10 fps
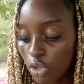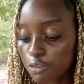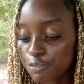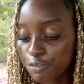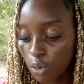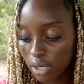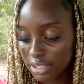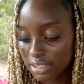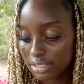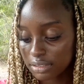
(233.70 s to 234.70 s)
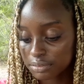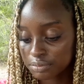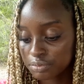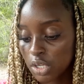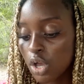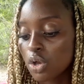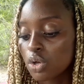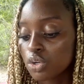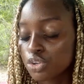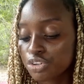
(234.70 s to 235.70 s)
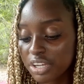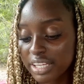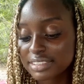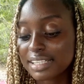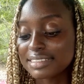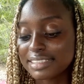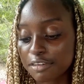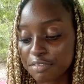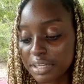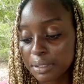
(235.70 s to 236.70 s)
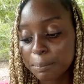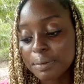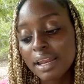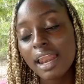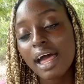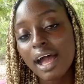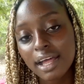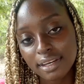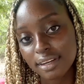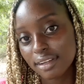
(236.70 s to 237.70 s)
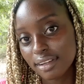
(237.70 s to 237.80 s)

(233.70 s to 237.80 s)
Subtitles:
Fourth, create a definite plan